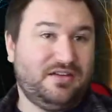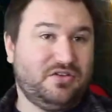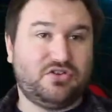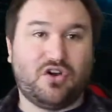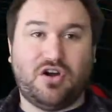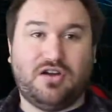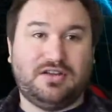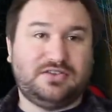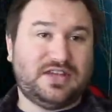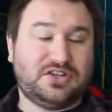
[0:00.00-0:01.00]
You've got
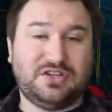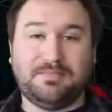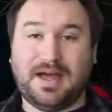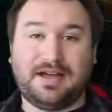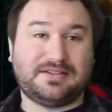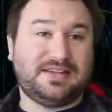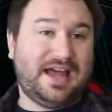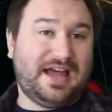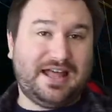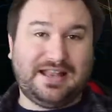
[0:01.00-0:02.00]
Sasha Banks,
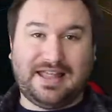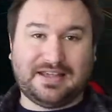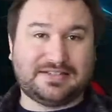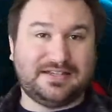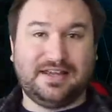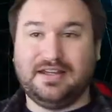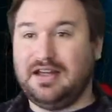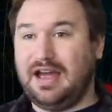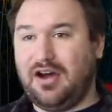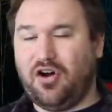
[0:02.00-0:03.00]
Alexa,
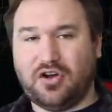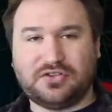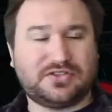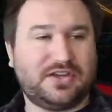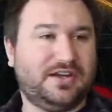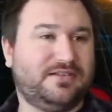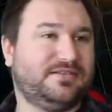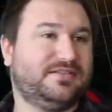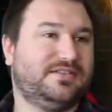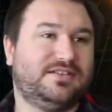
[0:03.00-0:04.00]
Oscar,
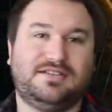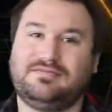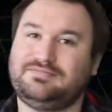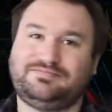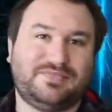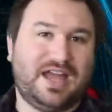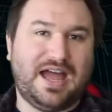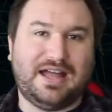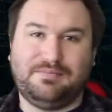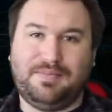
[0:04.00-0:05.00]

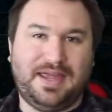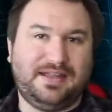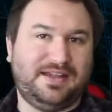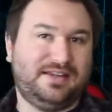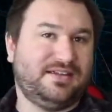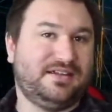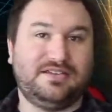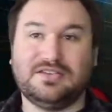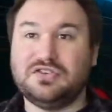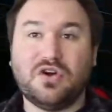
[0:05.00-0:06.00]
and Bayley.
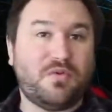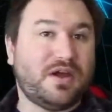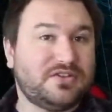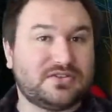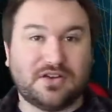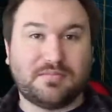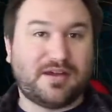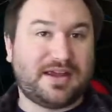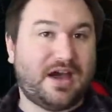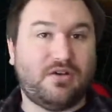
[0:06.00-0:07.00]
There's no way she's going to
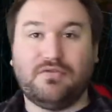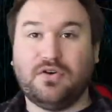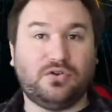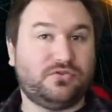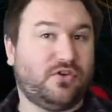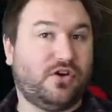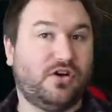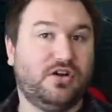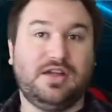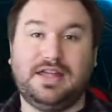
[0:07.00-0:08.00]
break out of those
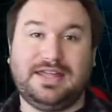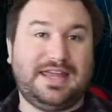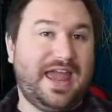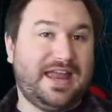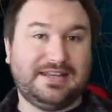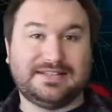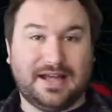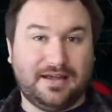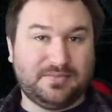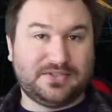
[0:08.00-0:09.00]
four
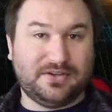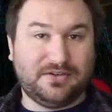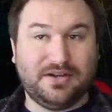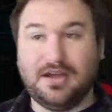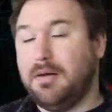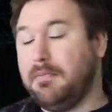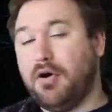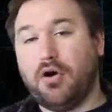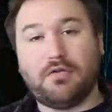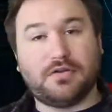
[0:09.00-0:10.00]
anytime soon.
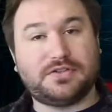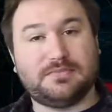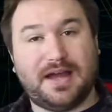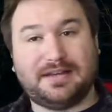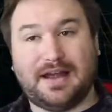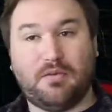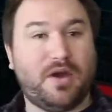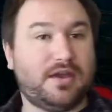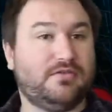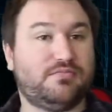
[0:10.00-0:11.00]
Put her on SmackDown
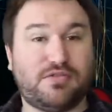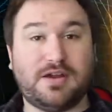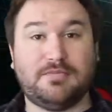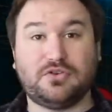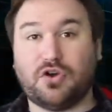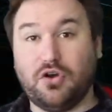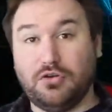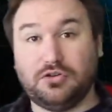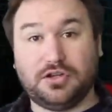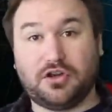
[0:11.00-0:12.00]
where you've pretty much
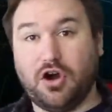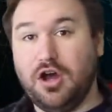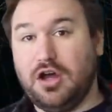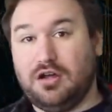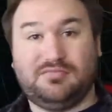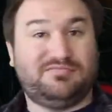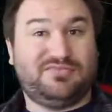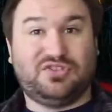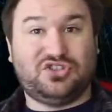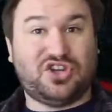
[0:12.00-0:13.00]
only got
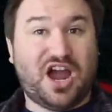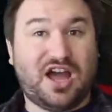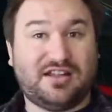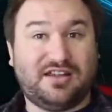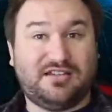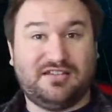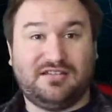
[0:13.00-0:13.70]
Charlotte